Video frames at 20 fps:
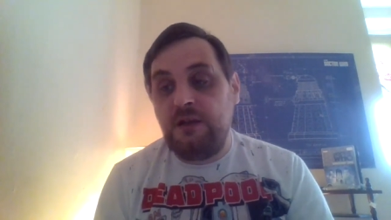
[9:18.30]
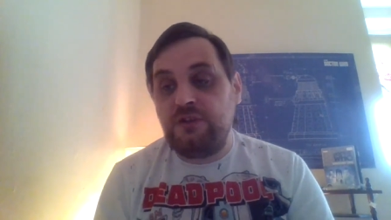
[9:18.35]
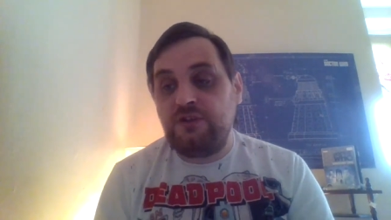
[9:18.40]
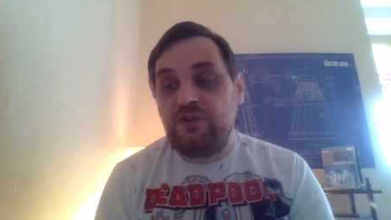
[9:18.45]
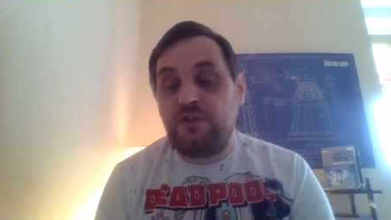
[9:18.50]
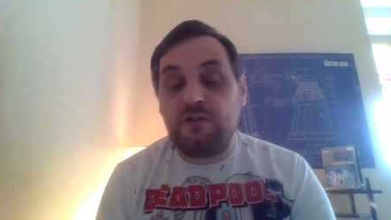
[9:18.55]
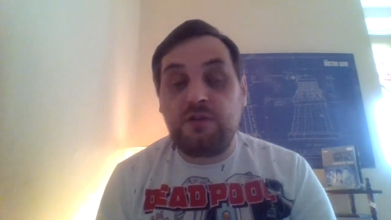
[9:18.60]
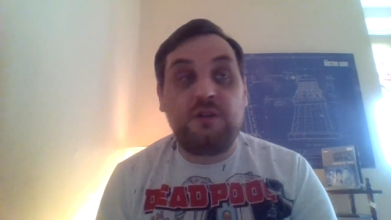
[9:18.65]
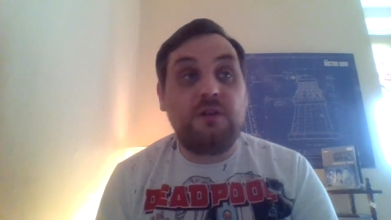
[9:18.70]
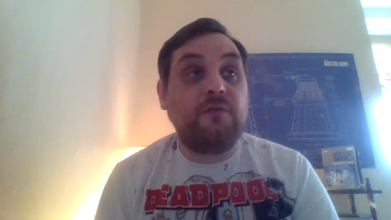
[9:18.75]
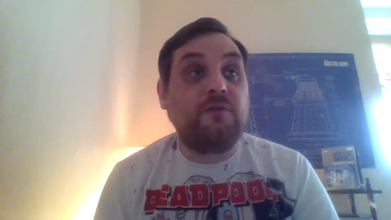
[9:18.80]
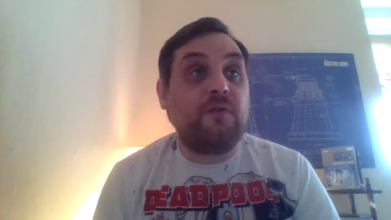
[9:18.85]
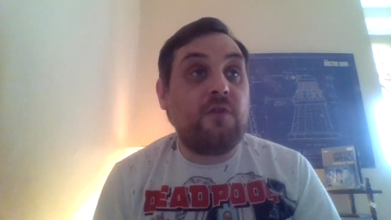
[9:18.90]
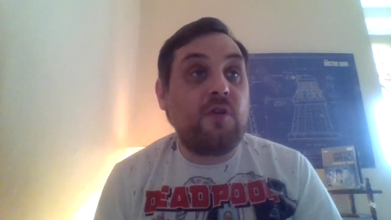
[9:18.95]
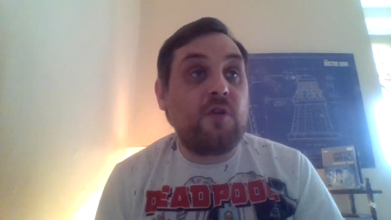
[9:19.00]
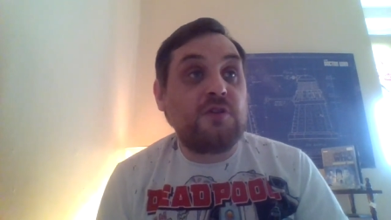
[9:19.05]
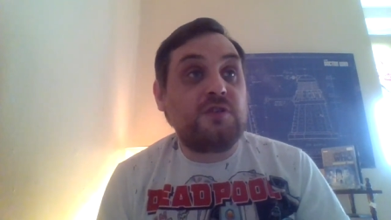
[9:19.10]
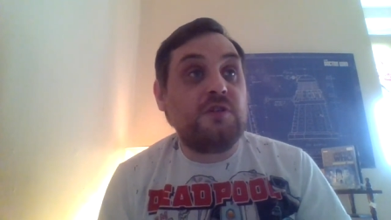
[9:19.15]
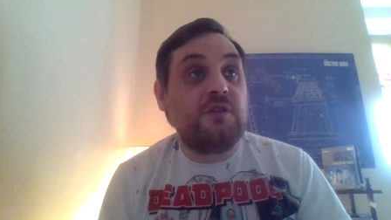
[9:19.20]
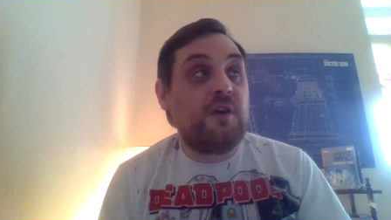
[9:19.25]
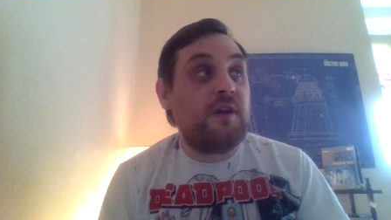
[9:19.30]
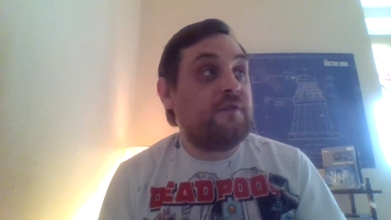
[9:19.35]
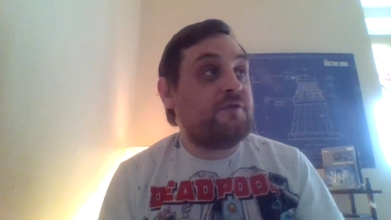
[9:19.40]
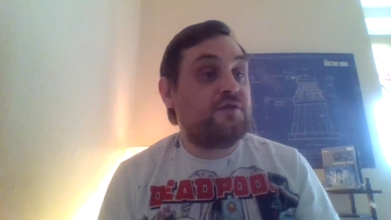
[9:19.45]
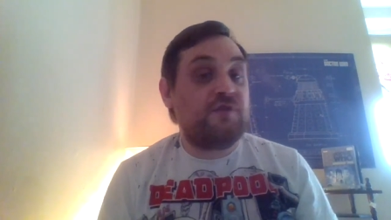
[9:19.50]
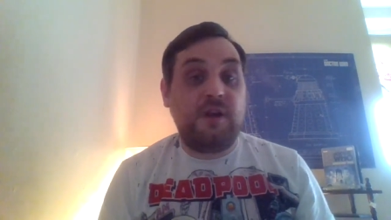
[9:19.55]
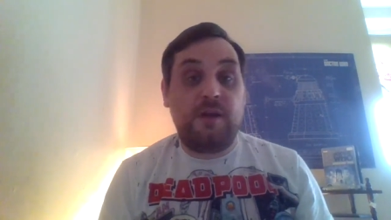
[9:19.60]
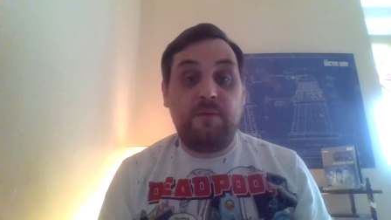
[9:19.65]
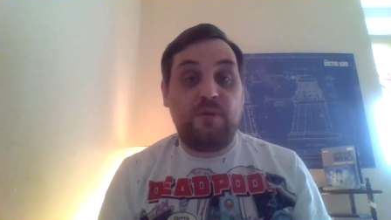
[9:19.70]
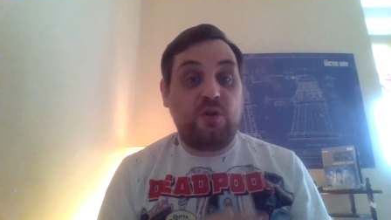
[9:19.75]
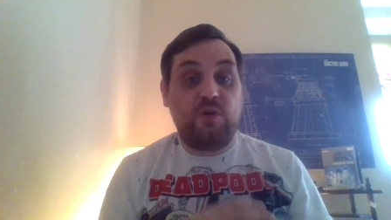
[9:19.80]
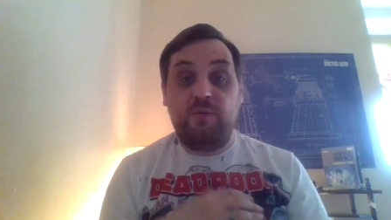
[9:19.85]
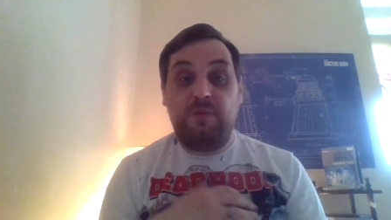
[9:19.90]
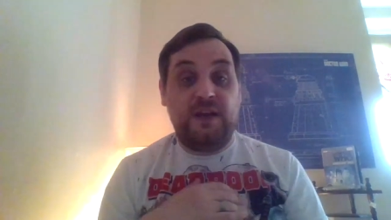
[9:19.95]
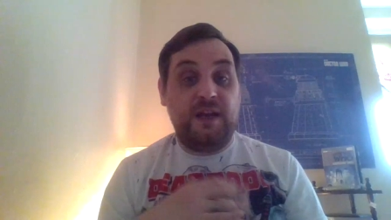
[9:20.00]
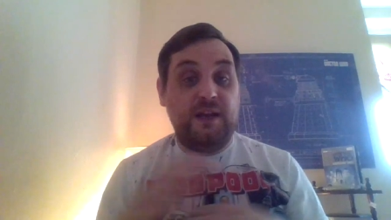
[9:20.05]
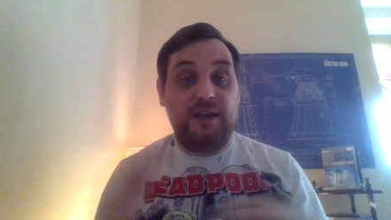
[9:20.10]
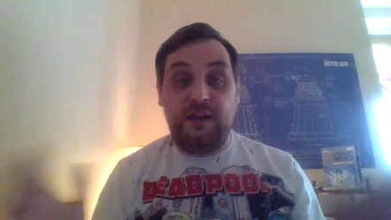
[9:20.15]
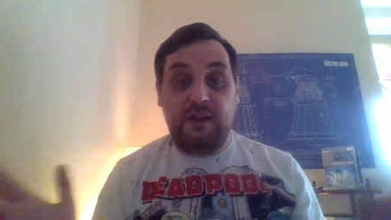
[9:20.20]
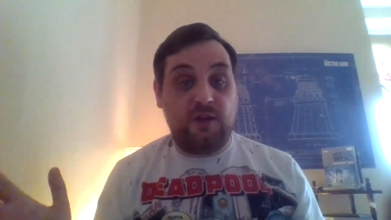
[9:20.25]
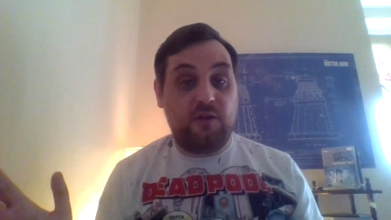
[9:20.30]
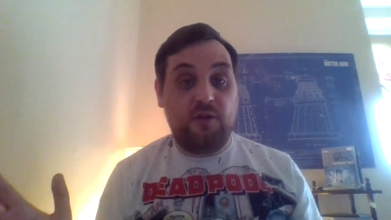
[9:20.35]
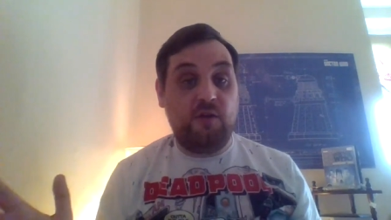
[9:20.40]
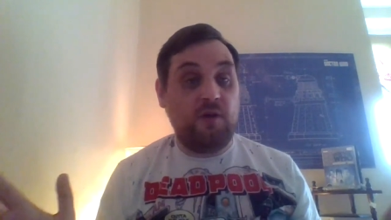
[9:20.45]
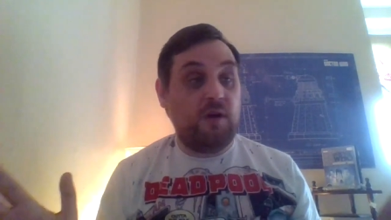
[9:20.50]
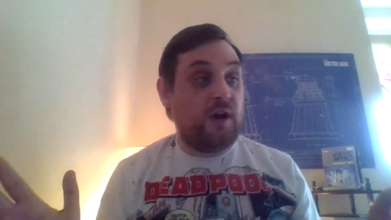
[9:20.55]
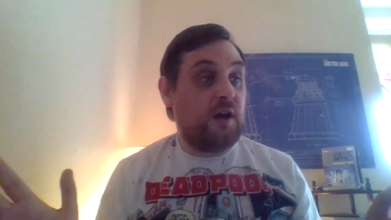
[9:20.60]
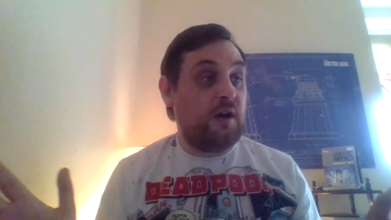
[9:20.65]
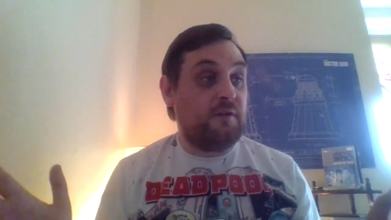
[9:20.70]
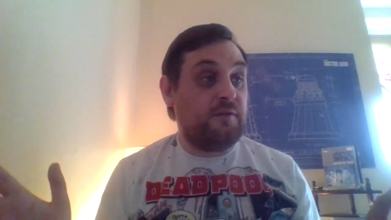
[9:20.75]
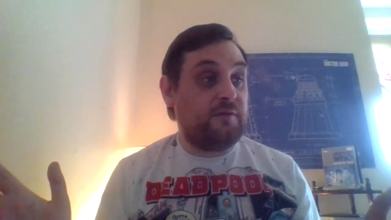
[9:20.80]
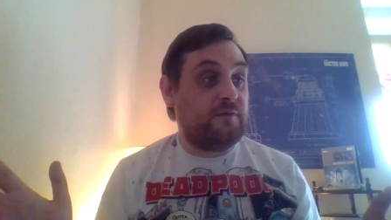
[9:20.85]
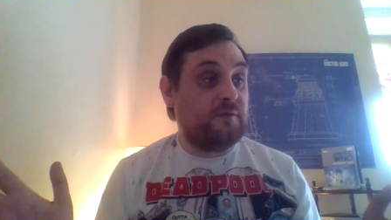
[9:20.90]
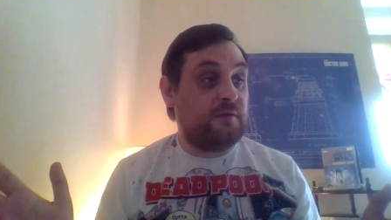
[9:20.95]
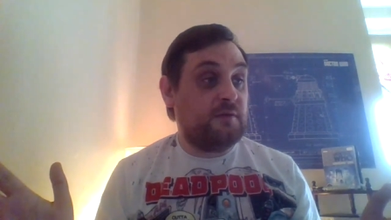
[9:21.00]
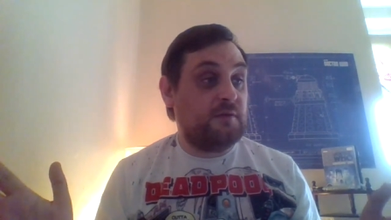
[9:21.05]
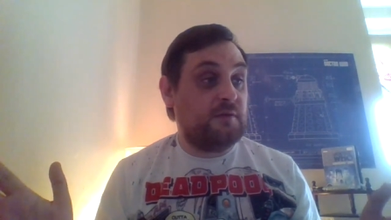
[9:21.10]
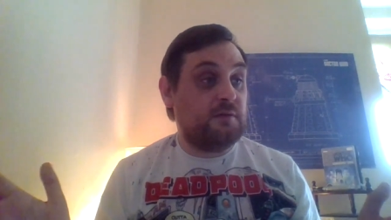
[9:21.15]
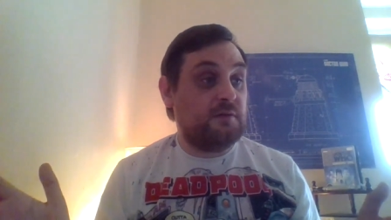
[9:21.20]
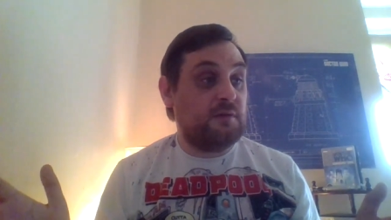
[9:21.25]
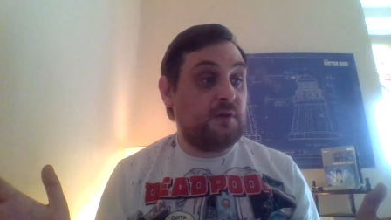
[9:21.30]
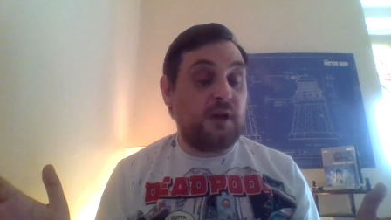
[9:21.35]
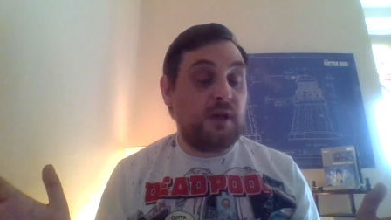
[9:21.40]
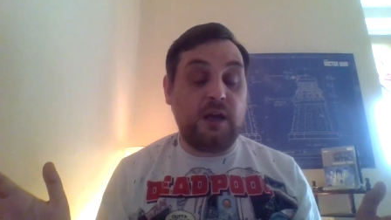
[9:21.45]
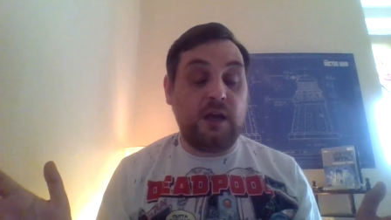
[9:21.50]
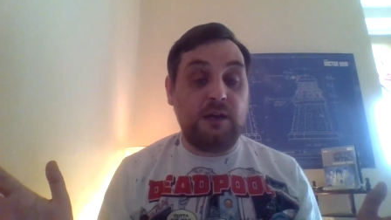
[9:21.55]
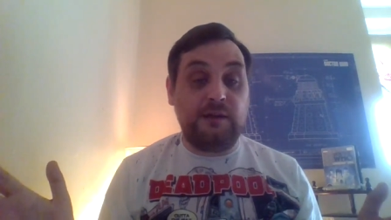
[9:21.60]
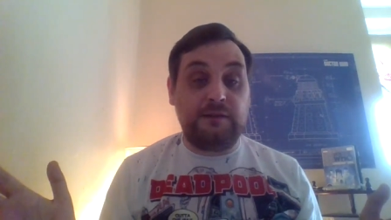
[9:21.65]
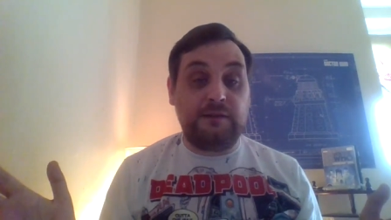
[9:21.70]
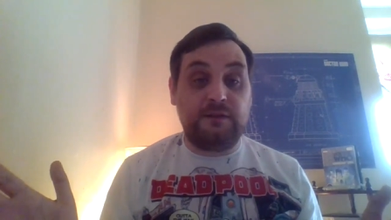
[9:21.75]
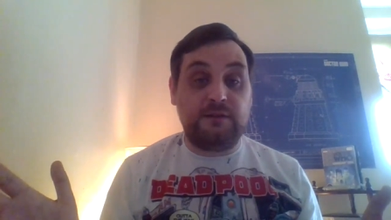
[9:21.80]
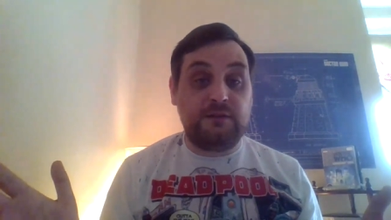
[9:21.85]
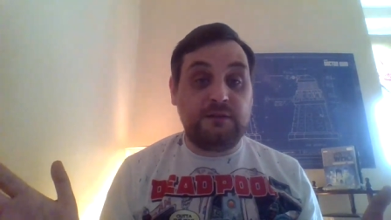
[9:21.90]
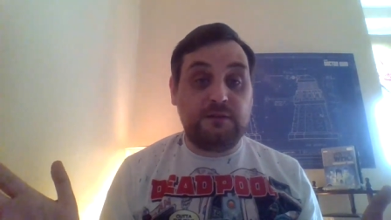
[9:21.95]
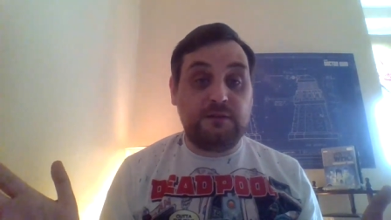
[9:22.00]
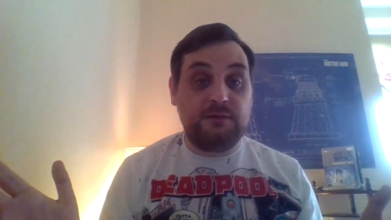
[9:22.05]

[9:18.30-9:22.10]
During the first live stream, it completely cut off, and